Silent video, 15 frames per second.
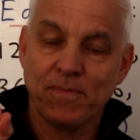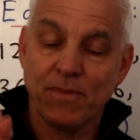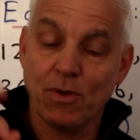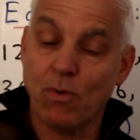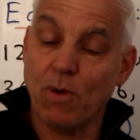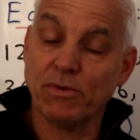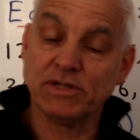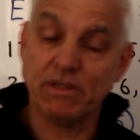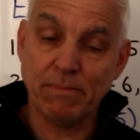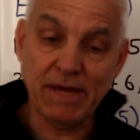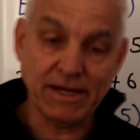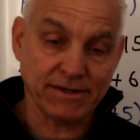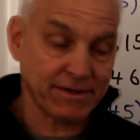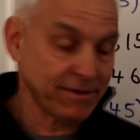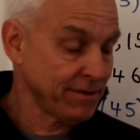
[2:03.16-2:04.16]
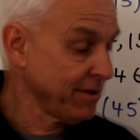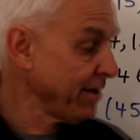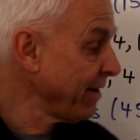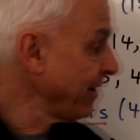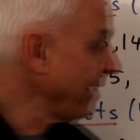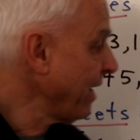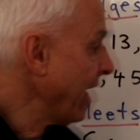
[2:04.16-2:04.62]
What was a meet?
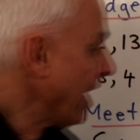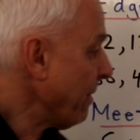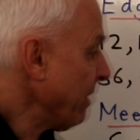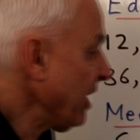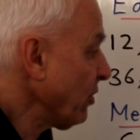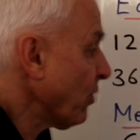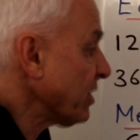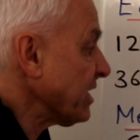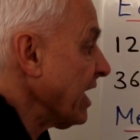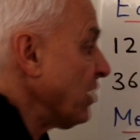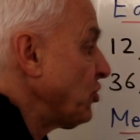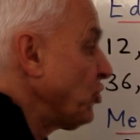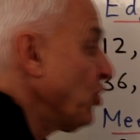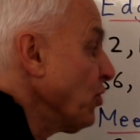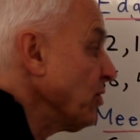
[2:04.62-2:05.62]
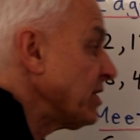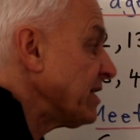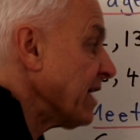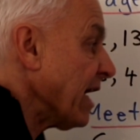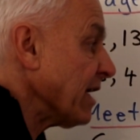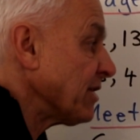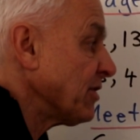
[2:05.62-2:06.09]
A meet was a
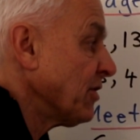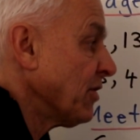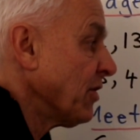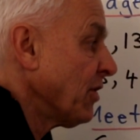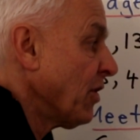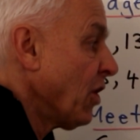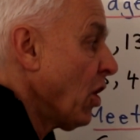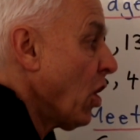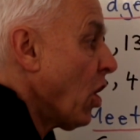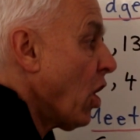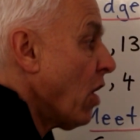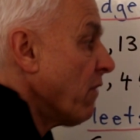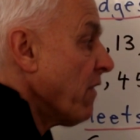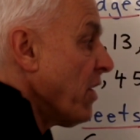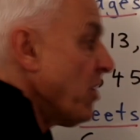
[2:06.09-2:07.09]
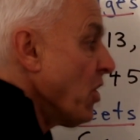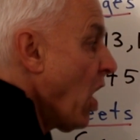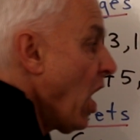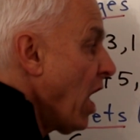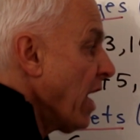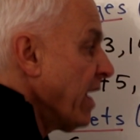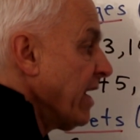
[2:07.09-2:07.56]
two-set of
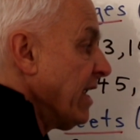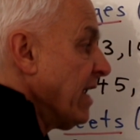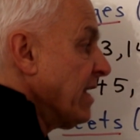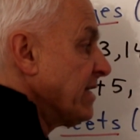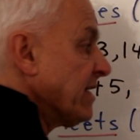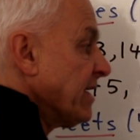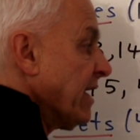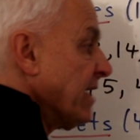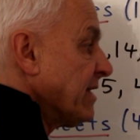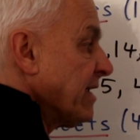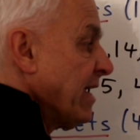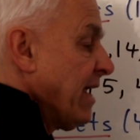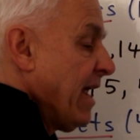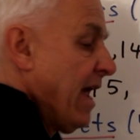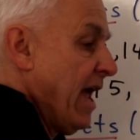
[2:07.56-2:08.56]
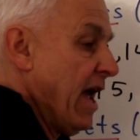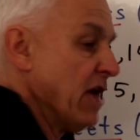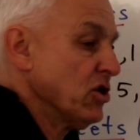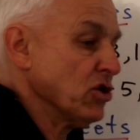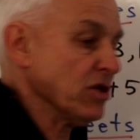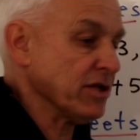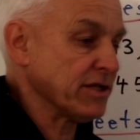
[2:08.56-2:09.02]
non-incident
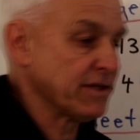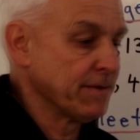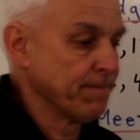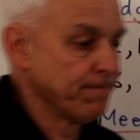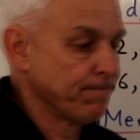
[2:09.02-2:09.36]
edges.